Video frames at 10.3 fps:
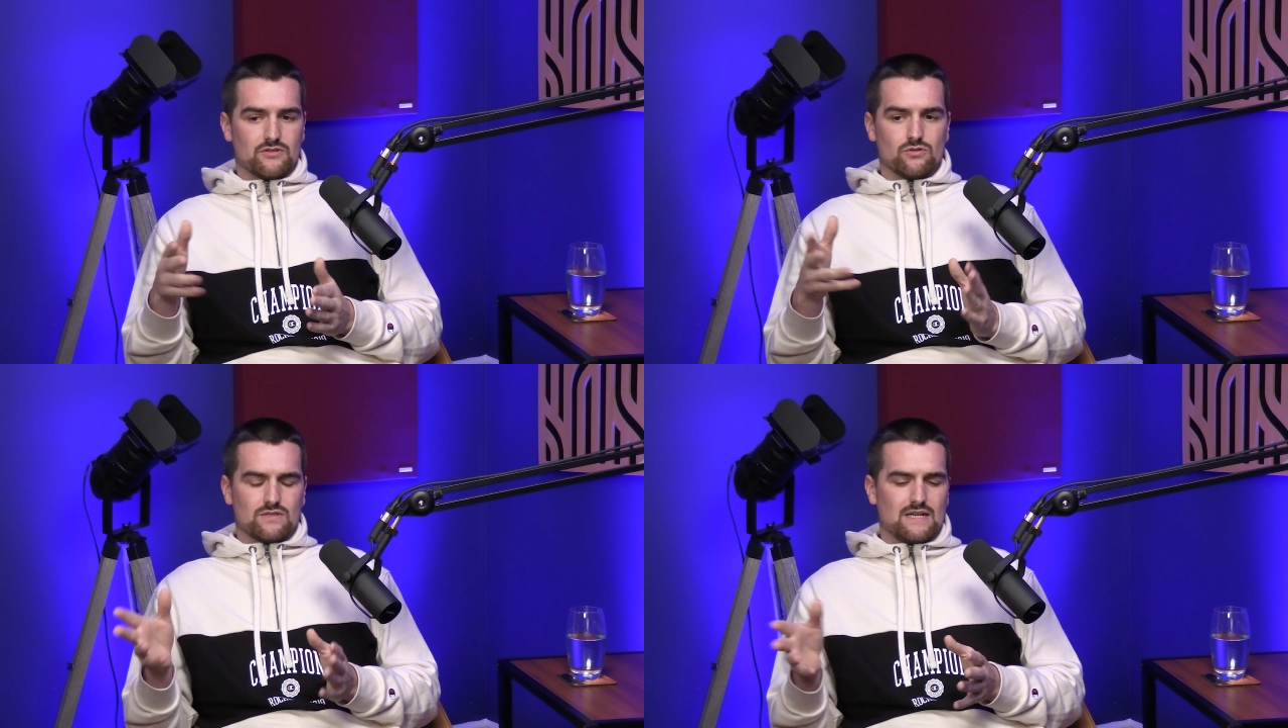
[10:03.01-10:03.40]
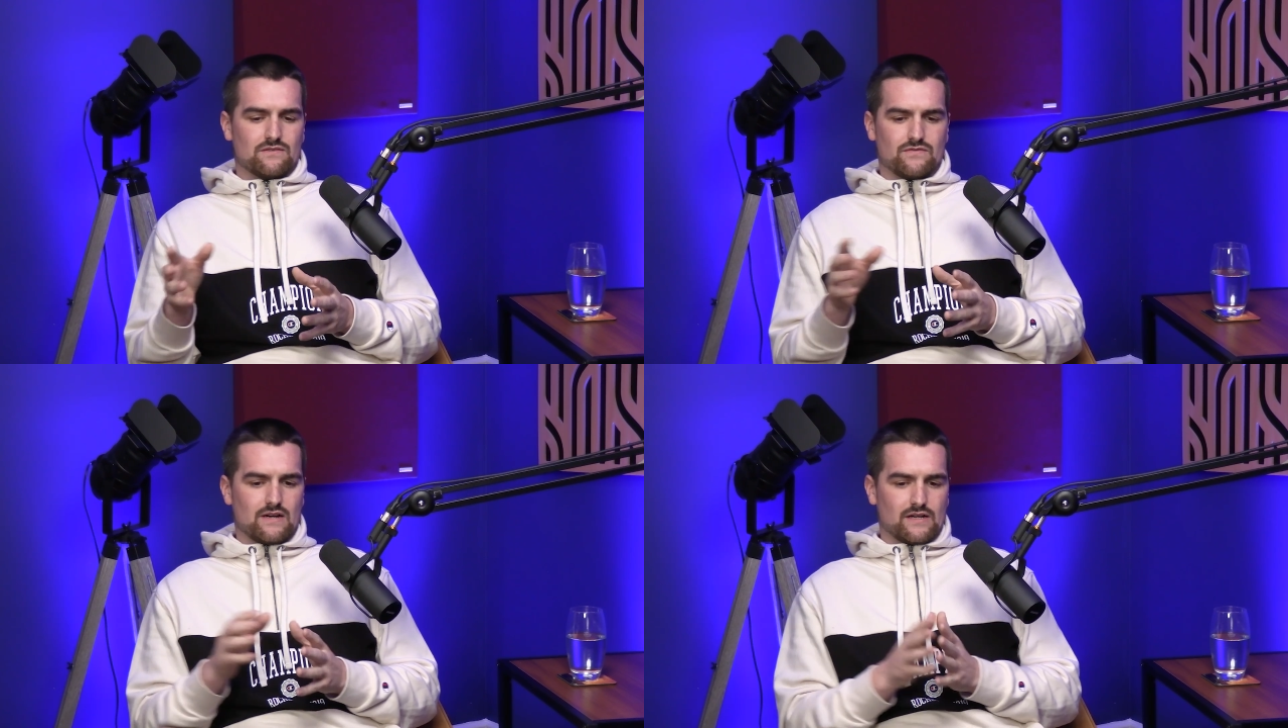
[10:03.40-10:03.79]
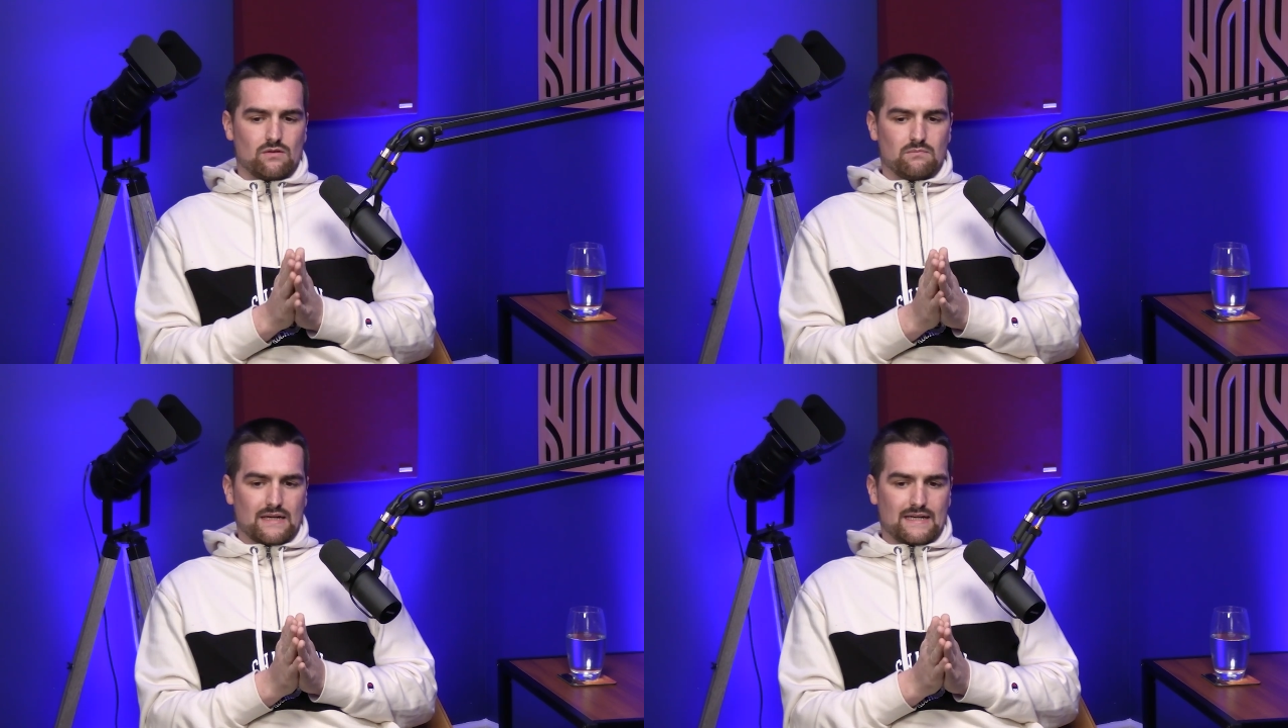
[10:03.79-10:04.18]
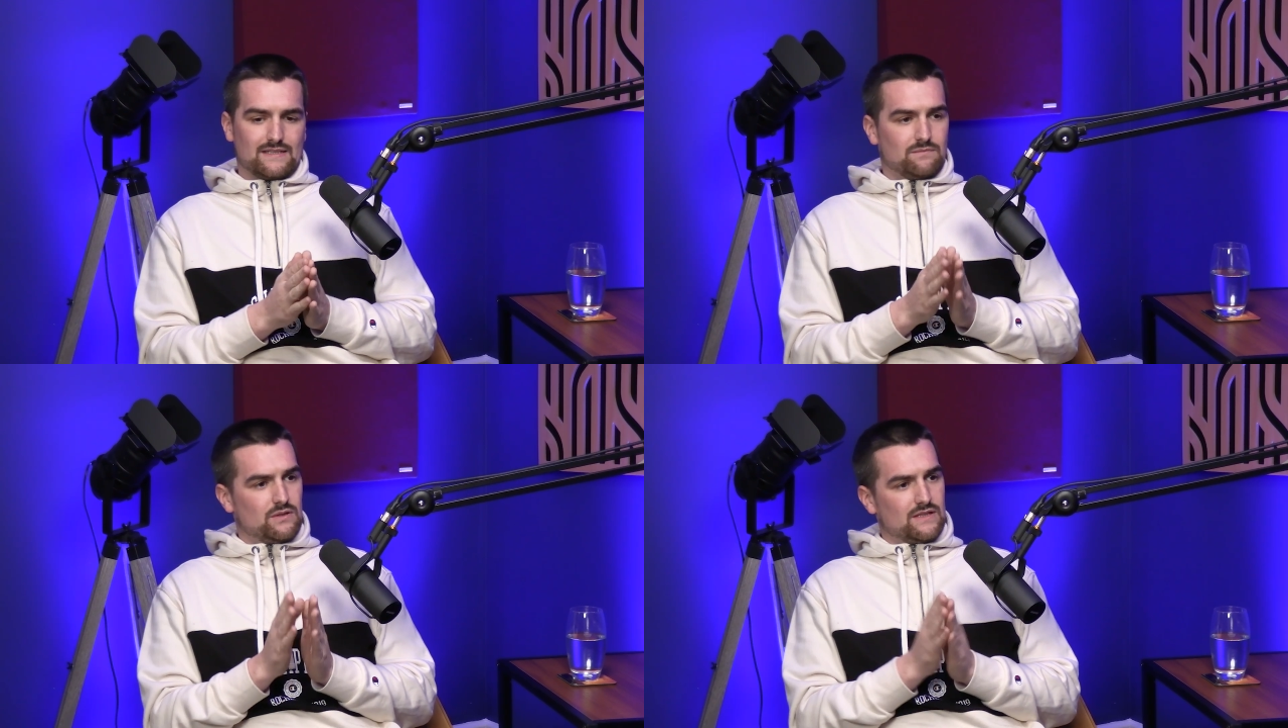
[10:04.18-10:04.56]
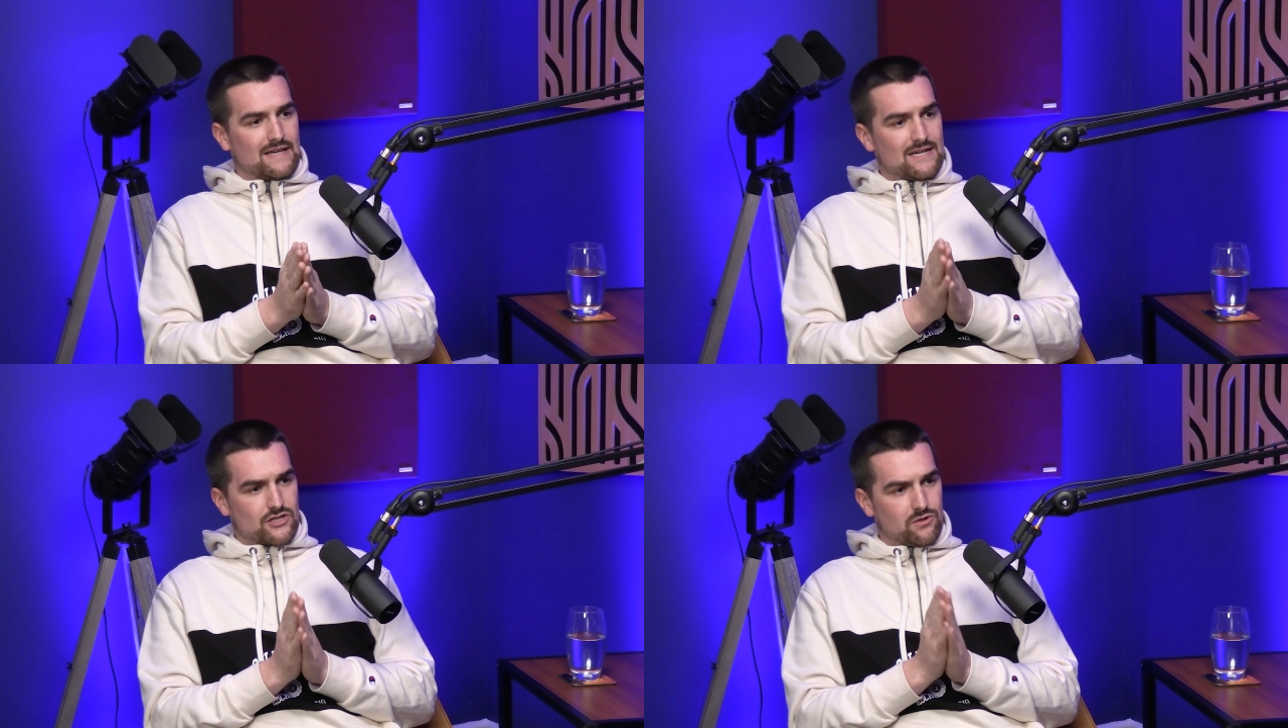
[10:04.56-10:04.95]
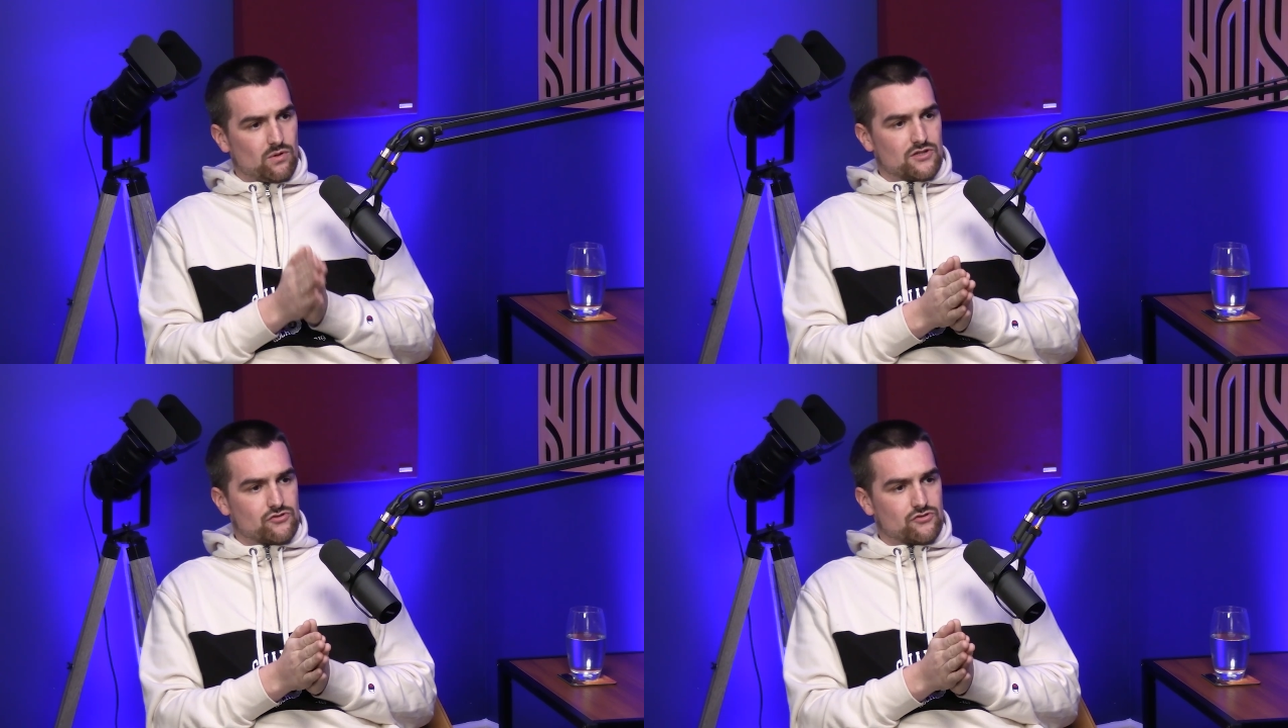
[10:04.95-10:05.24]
which all sounds very complicated, but it's actually quite a